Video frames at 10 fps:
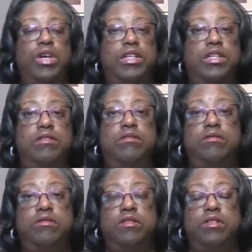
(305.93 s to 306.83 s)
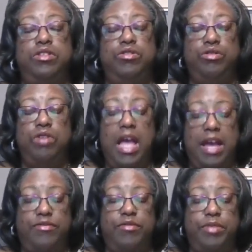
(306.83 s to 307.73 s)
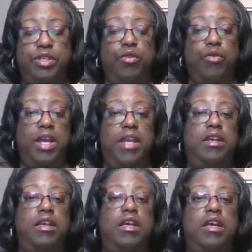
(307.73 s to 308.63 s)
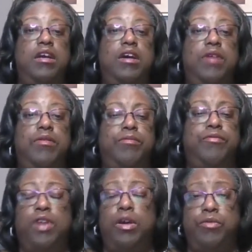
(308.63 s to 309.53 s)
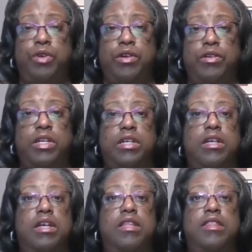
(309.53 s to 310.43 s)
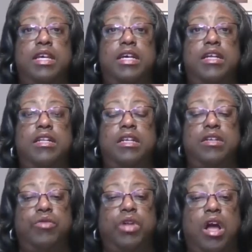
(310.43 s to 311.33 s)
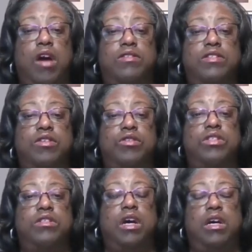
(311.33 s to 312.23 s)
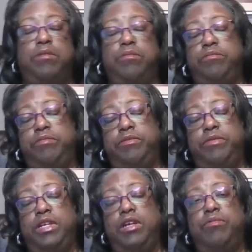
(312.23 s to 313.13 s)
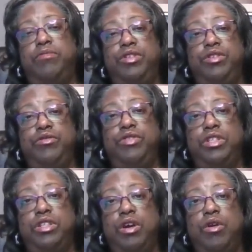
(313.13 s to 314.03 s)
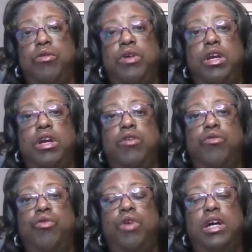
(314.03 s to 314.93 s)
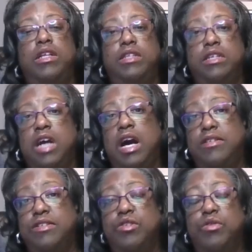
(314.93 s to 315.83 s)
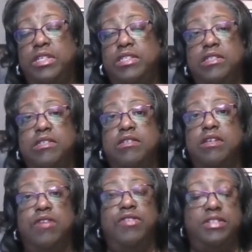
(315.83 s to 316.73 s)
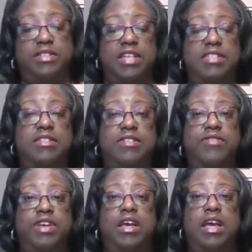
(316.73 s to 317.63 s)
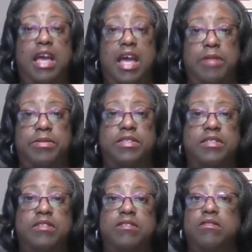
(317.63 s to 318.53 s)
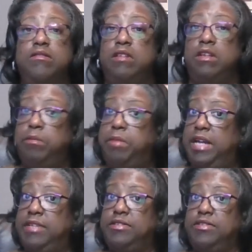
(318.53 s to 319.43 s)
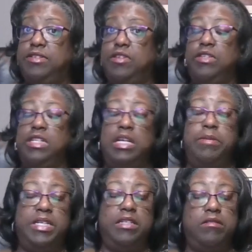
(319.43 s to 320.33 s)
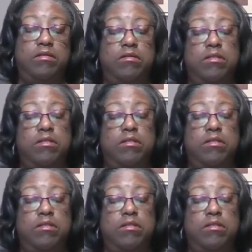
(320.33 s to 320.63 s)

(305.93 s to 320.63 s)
when you have to be away from work. then it will also help you to know what the consequences of excessive absences past a certain limit,